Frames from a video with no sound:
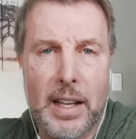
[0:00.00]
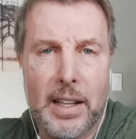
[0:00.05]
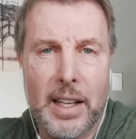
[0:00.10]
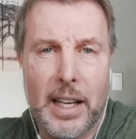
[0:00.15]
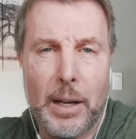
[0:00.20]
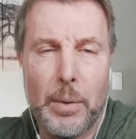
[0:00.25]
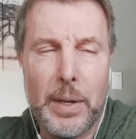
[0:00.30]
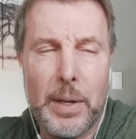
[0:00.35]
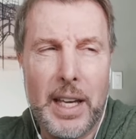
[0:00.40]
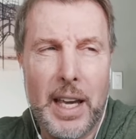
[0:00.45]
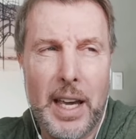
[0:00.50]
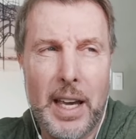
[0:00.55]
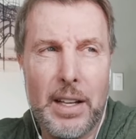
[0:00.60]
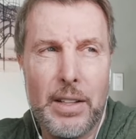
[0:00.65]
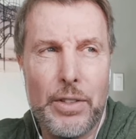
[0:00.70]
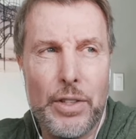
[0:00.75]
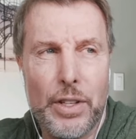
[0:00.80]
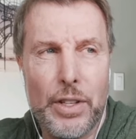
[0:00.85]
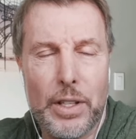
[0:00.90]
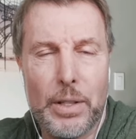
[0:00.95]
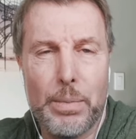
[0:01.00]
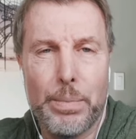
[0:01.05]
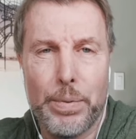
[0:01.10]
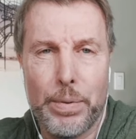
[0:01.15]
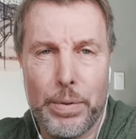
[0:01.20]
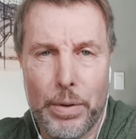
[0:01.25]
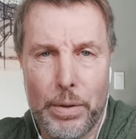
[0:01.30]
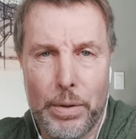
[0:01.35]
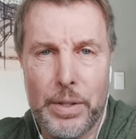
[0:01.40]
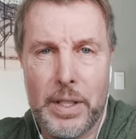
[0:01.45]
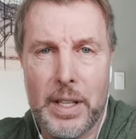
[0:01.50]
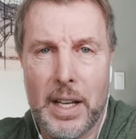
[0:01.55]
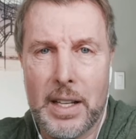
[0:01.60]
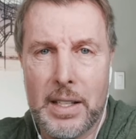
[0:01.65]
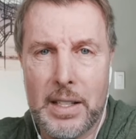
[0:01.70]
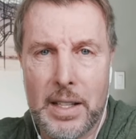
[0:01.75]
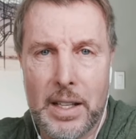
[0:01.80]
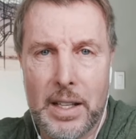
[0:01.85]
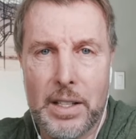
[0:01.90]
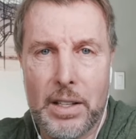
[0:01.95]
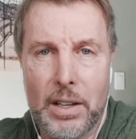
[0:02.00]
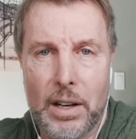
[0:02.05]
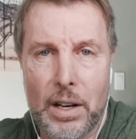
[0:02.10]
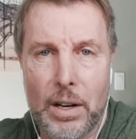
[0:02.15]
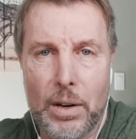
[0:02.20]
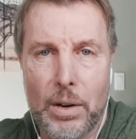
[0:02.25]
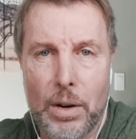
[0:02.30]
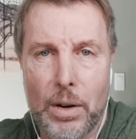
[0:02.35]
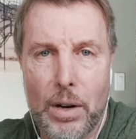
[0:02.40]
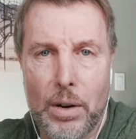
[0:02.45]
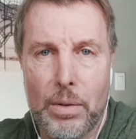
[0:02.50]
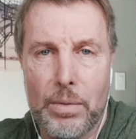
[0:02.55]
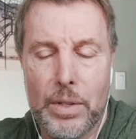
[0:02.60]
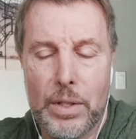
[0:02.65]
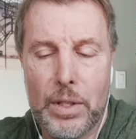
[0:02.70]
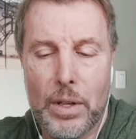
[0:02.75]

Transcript: Like, we can't just process this on our own.